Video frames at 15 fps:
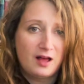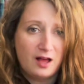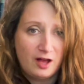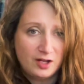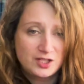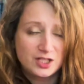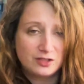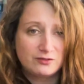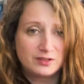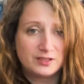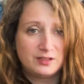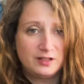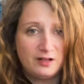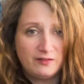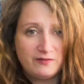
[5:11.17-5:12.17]
her
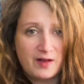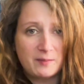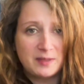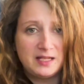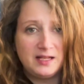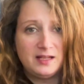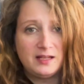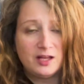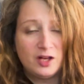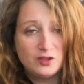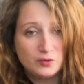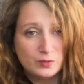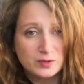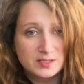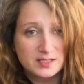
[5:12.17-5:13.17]
children, her family, her
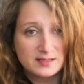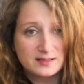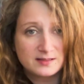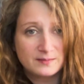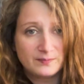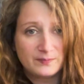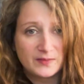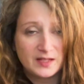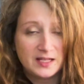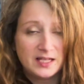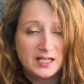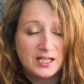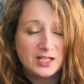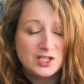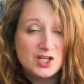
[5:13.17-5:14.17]
daughters.
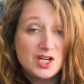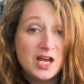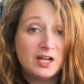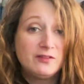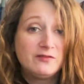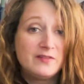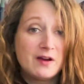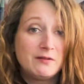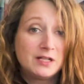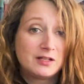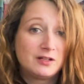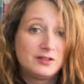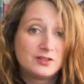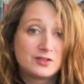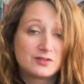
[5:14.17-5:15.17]
She had a very
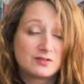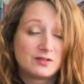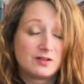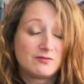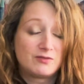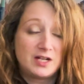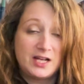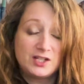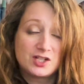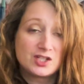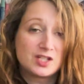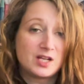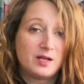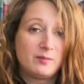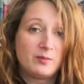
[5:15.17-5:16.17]
close
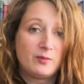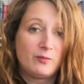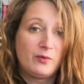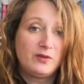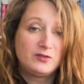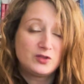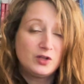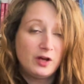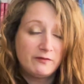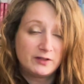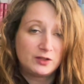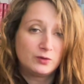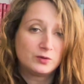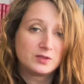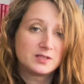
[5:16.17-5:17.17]
relationship with two of her
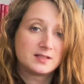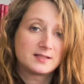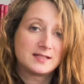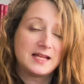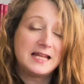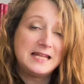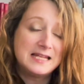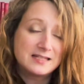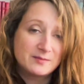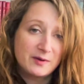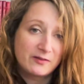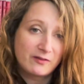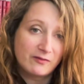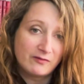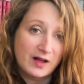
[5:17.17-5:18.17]
daughters,
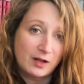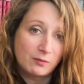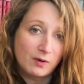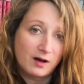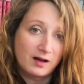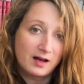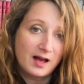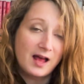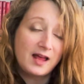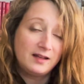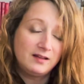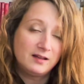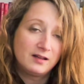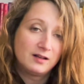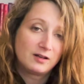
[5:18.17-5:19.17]
Elizabeth of Valois
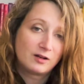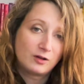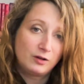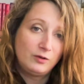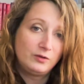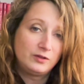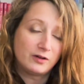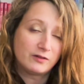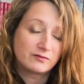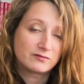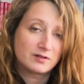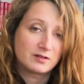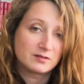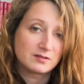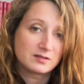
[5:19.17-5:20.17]
and Claude of
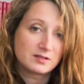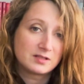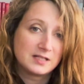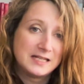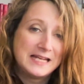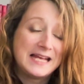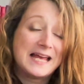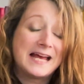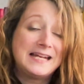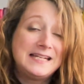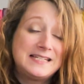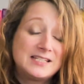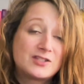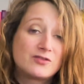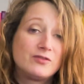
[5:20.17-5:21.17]
France. And it
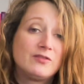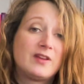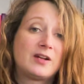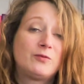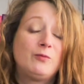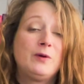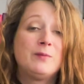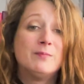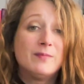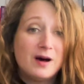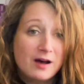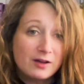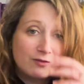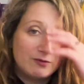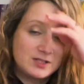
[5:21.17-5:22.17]
is true that with
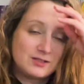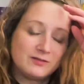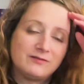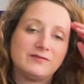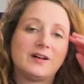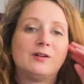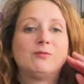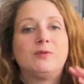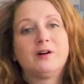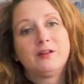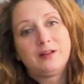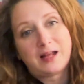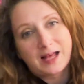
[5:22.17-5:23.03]
Marguerite of Valois,